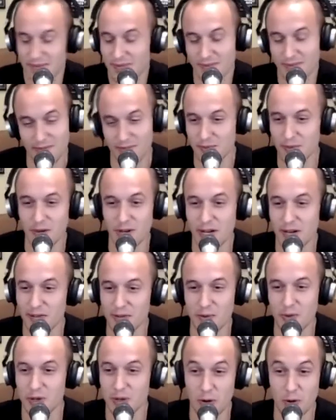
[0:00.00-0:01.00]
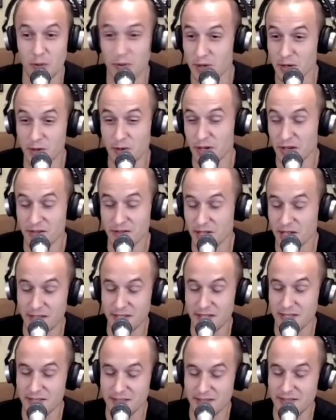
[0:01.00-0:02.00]
whatever we normally would have done.
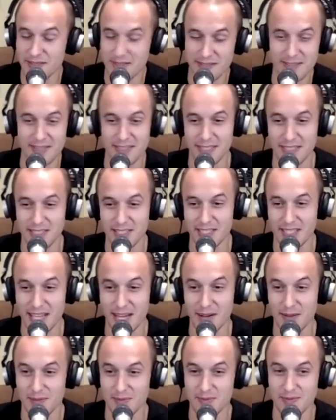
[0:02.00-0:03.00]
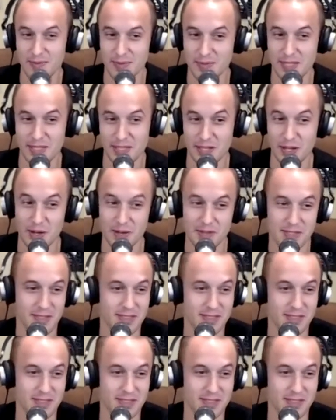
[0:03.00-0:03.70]
It's just how it goes.